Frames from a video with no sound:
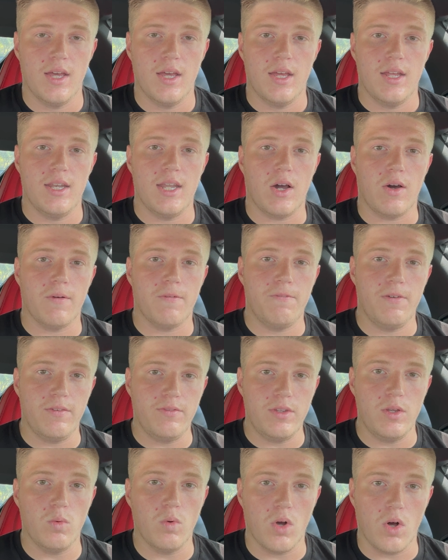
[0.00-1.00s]
Now a
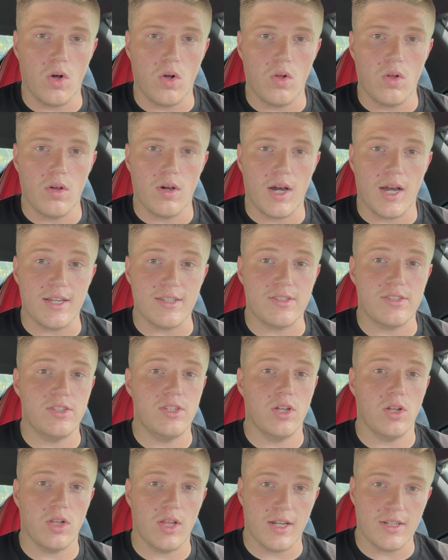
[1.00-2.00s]
50 roll, I
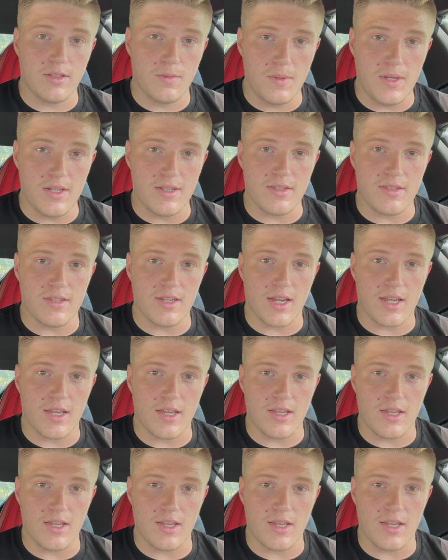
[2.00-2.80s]
still like to be in second